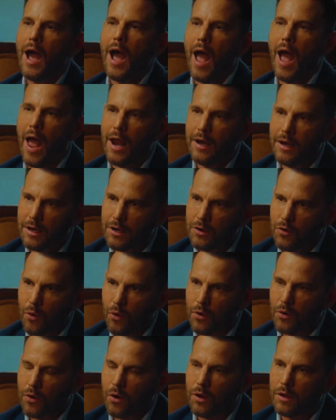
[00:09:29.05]
and
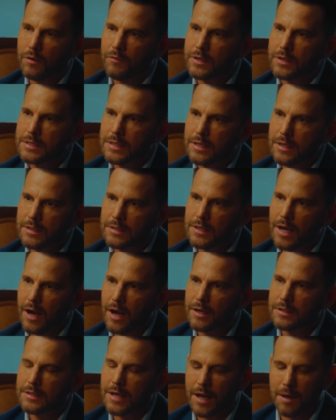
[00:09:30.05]
ignored all of us the
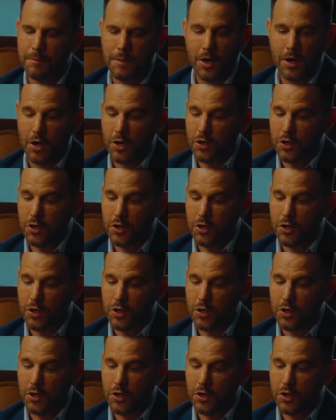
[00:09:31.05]
entire time.